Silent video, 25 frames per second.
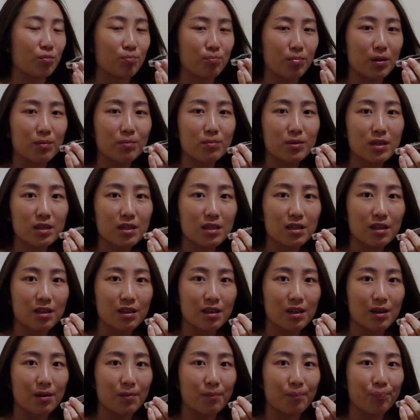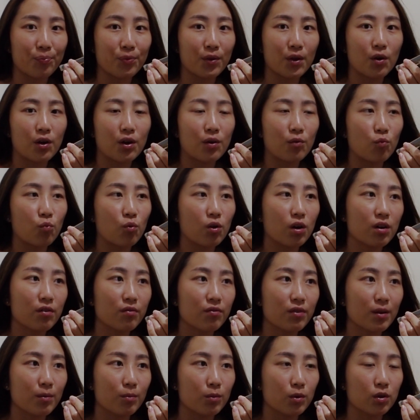I bumped into them, and one
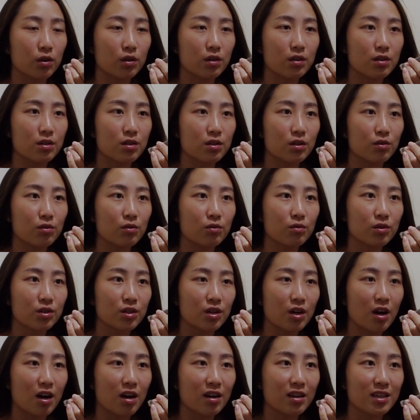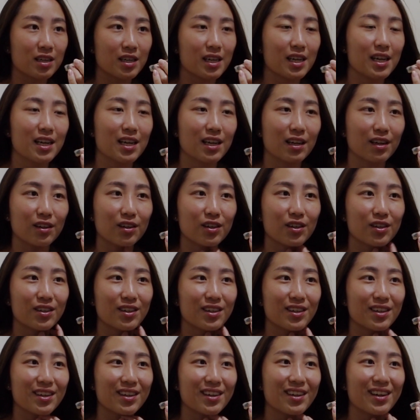of them looked so shocked and
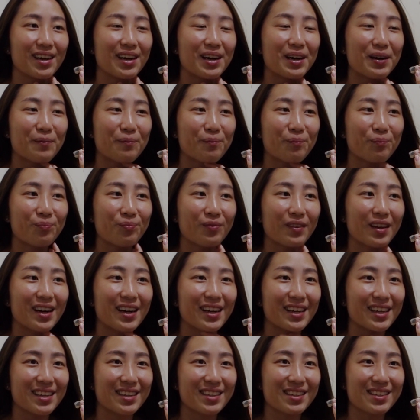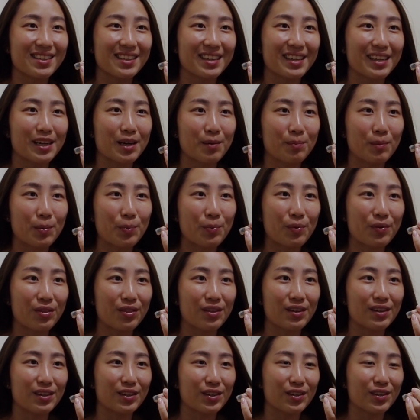couldn't, I guess, like come up
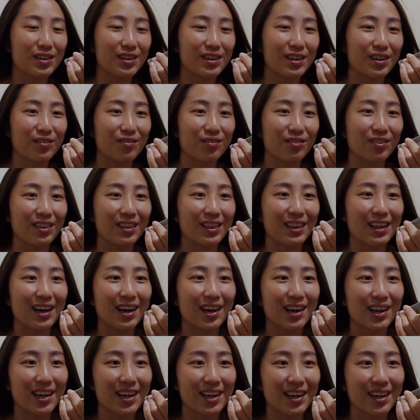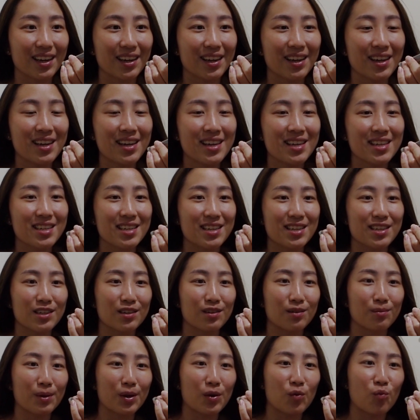with a good enough lie to
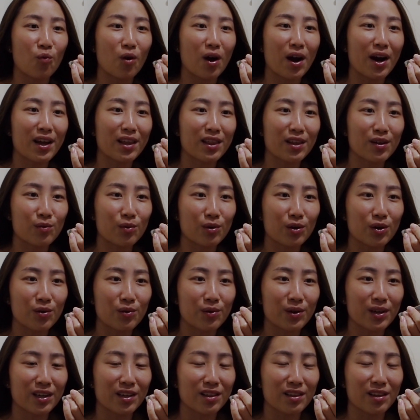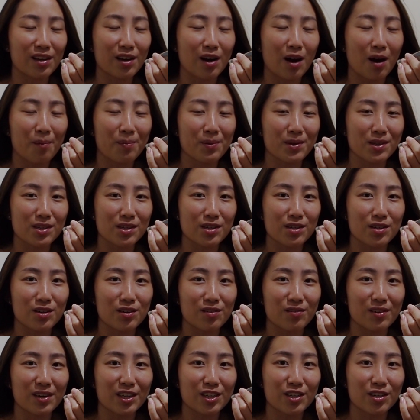tell me why they were going in the opposite
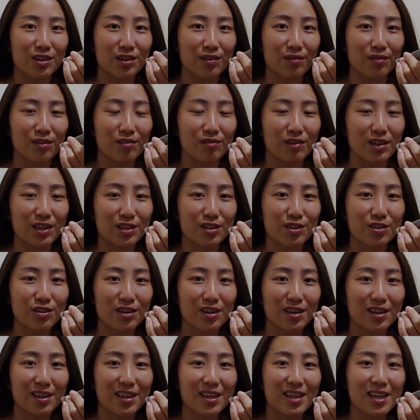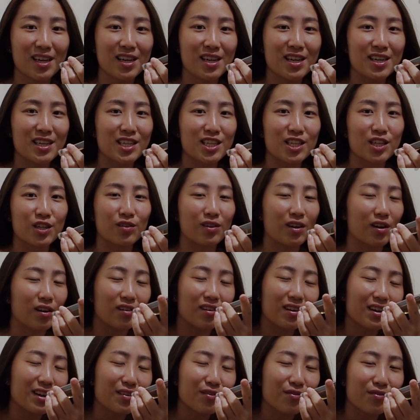direction of the restaurant. So I
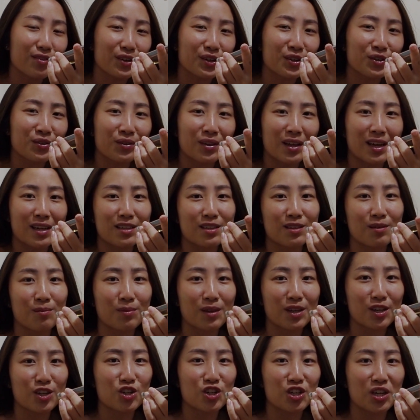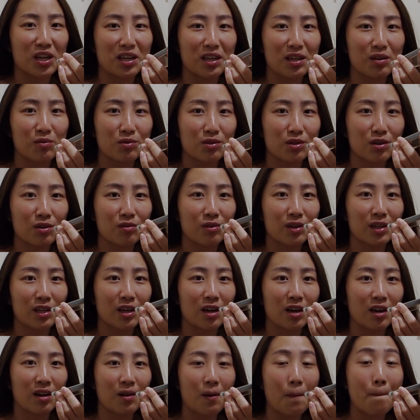already figured that something shady was going
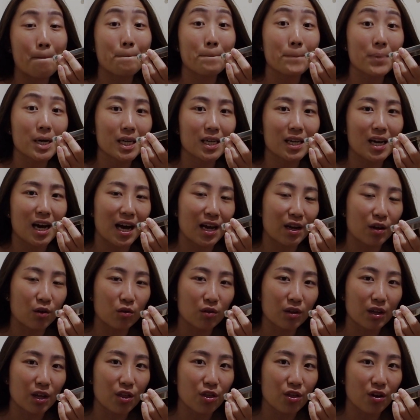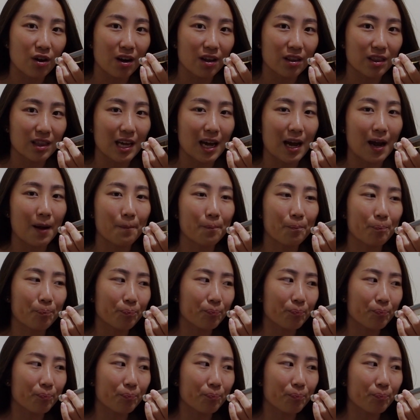on, but I only thought that,